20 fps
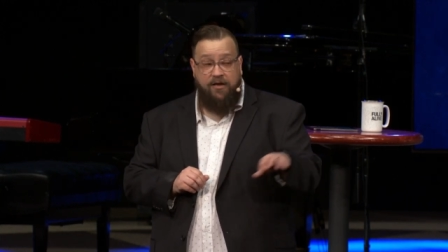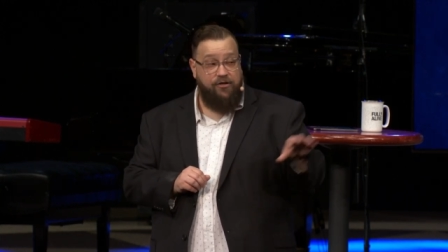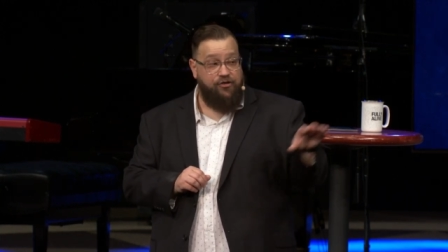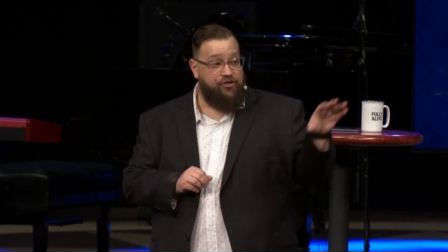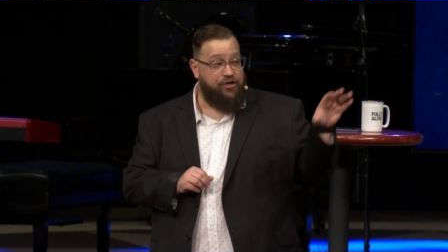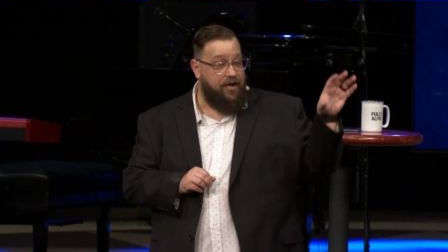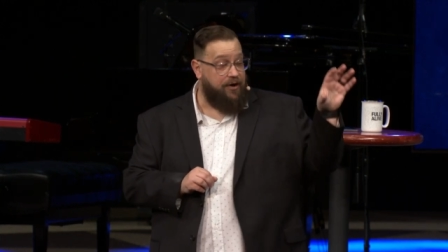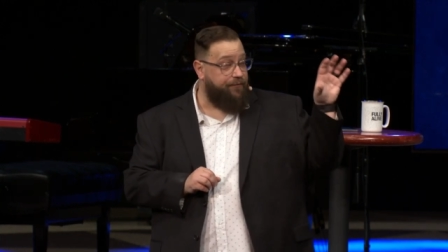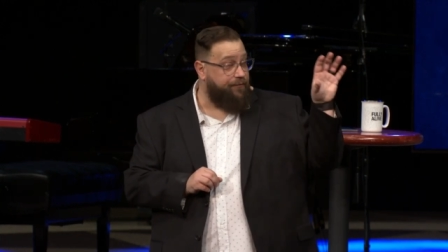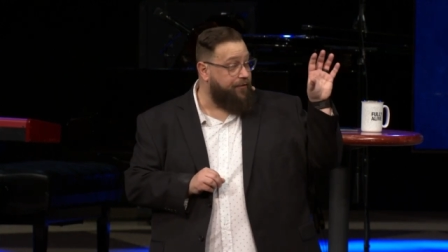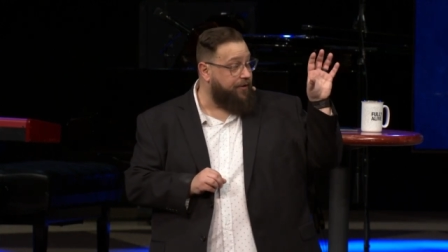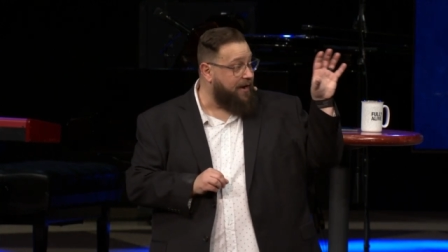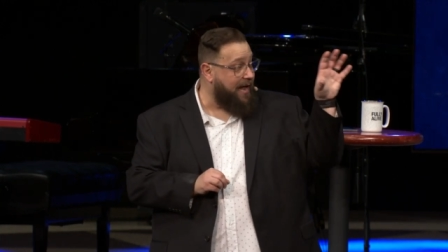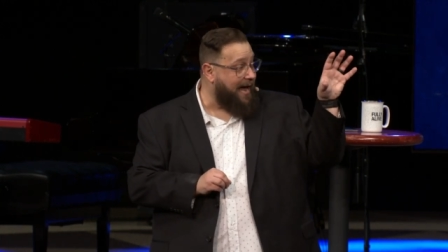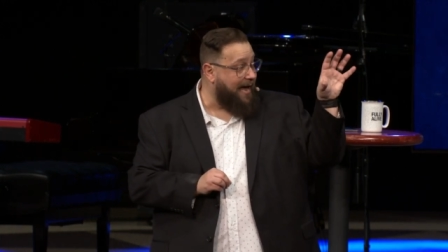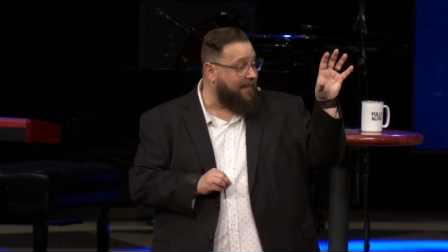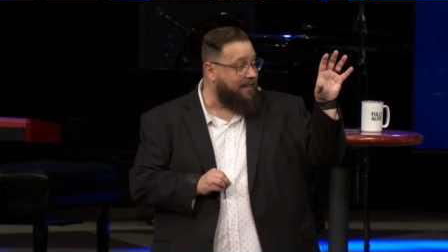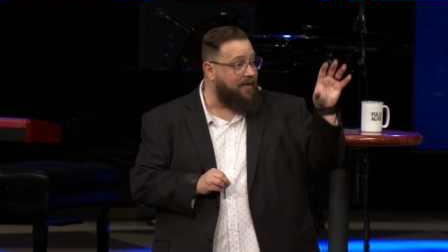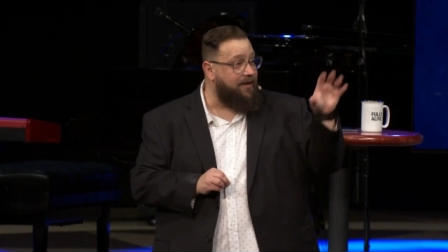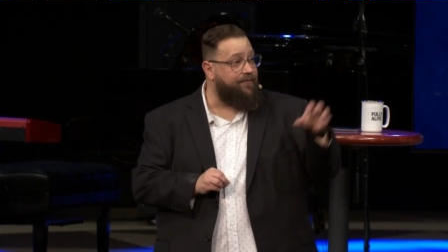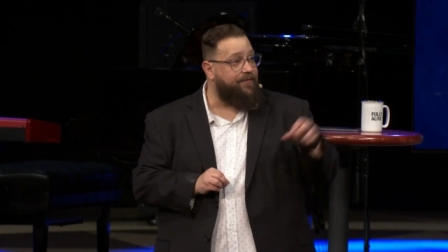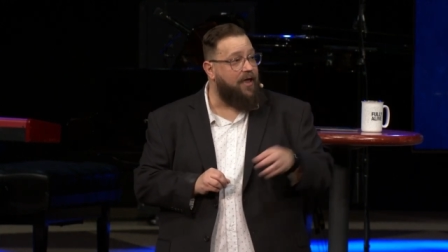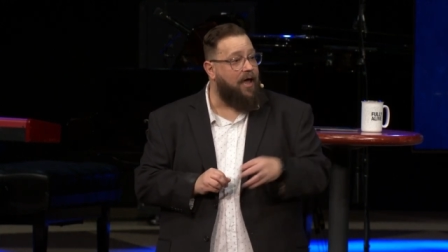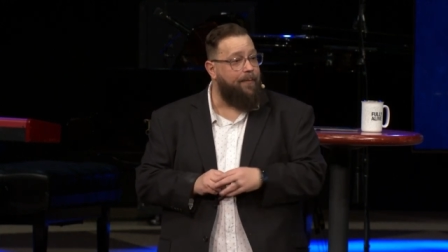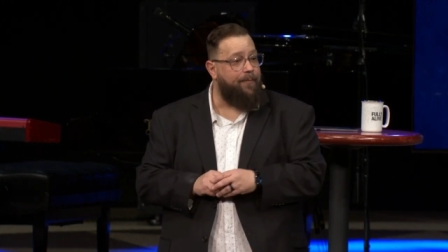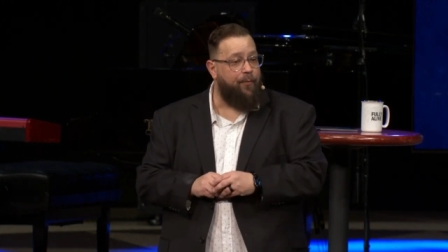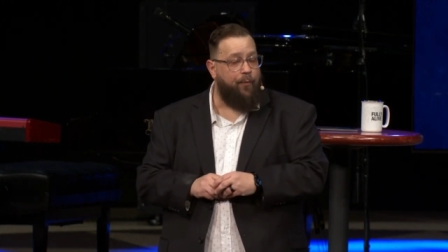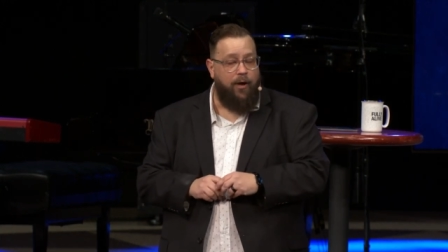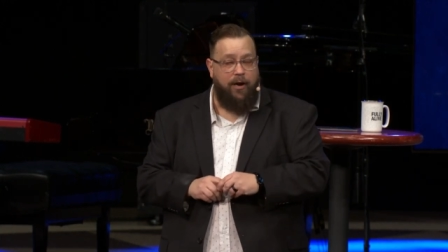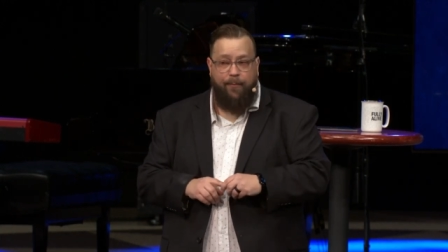Jennifer and I lived up
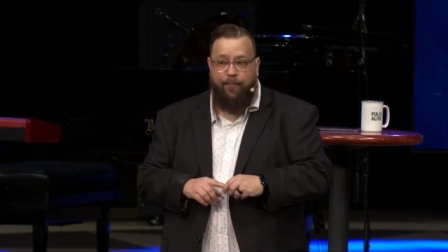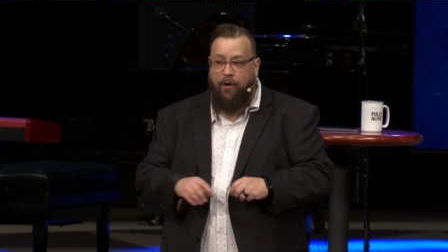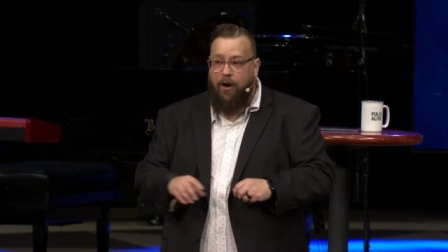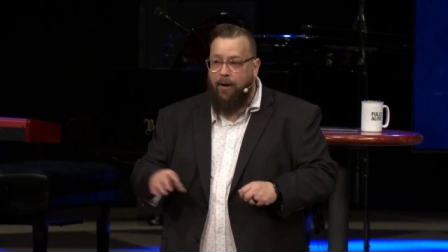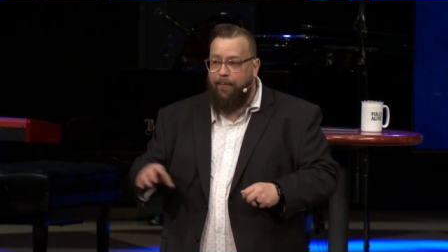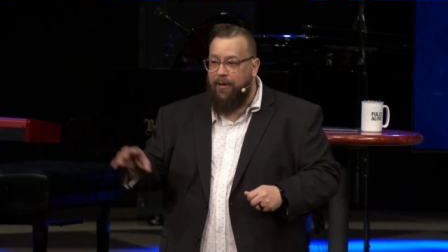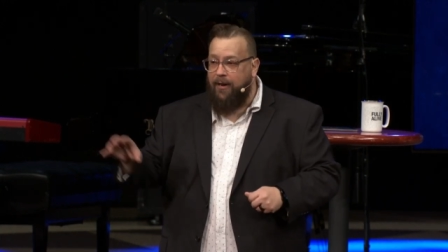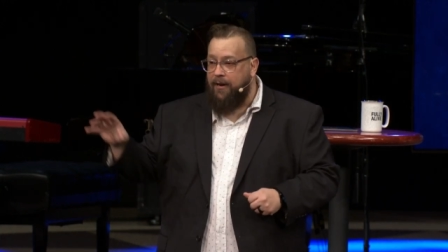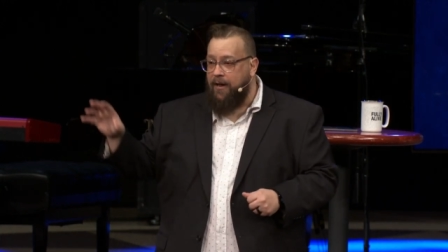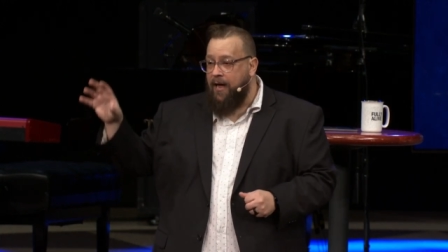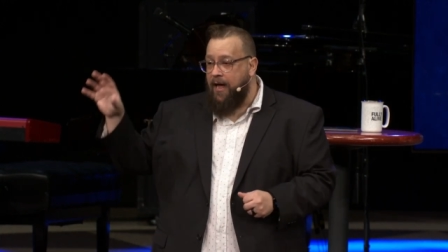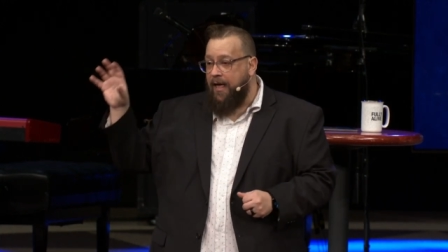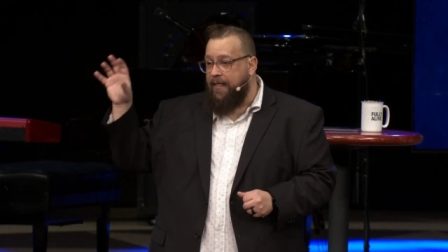in one apartment.